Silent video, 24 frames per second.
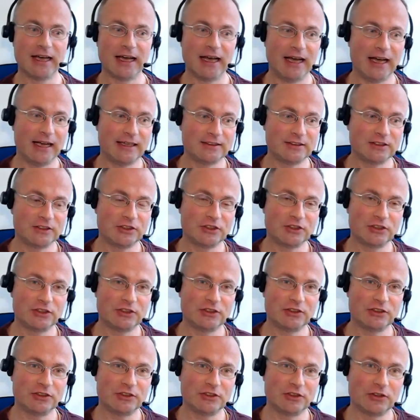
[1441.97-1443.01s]
And
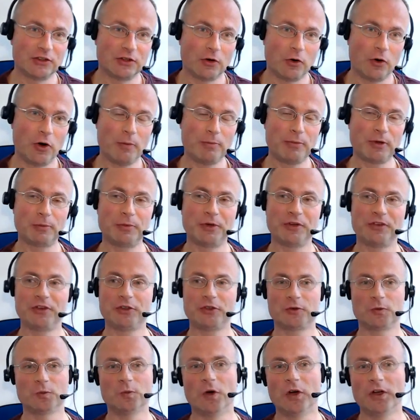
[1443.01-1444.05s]
her
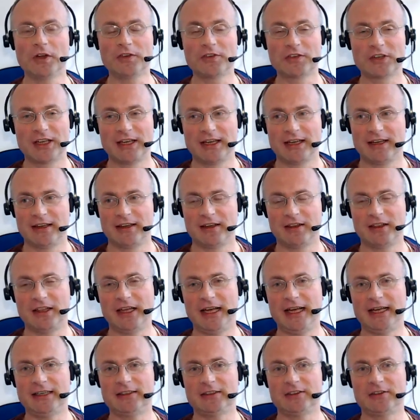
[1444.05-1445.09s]
proposition was
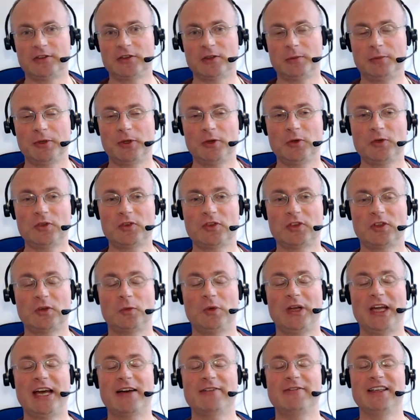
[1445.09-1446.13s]
that suppose
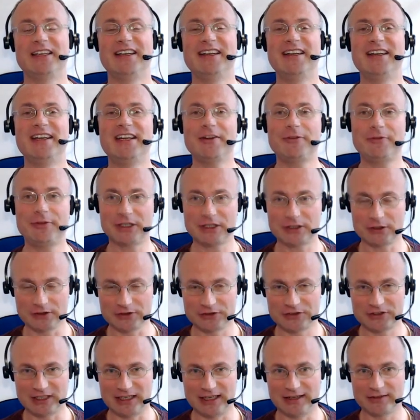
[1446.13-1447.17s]
we have a
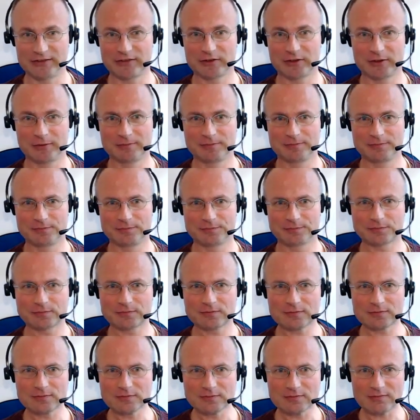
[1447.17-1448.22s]
difficult task.
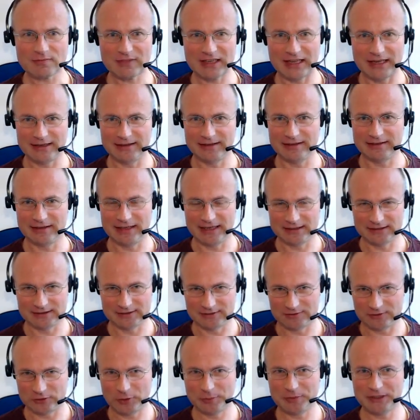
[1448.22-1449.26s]
And as
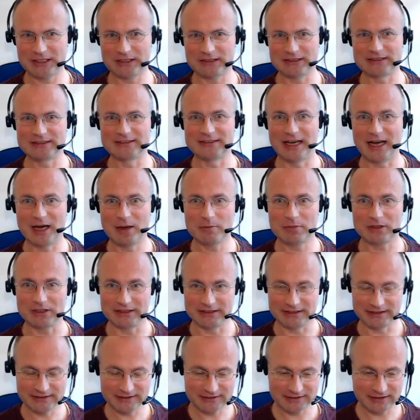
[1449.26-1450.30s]
a typical example
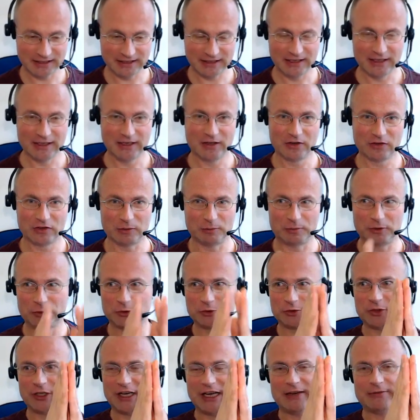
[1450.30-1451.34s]
is,
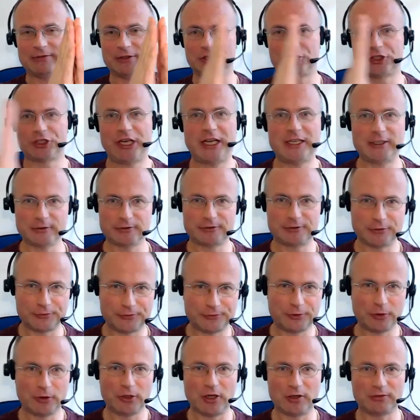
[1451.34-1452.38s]
suppose you have a shelf
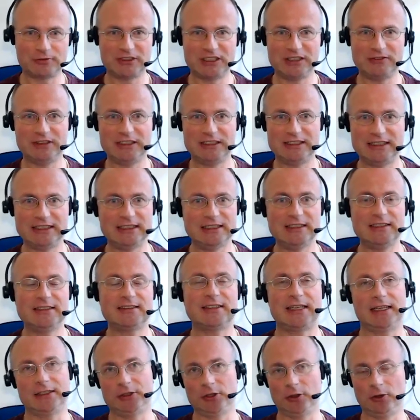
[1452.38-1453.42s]
full of
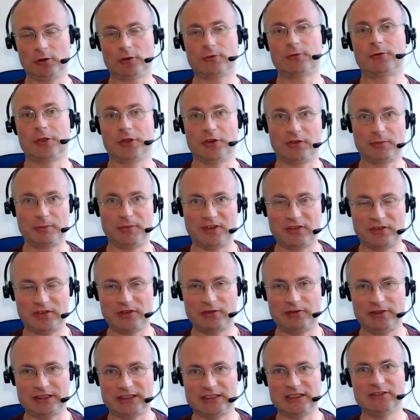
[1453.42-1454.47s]
DVDs and you look for a
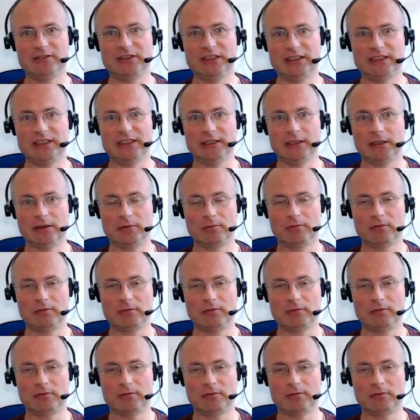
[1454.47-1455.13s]
specific DVD.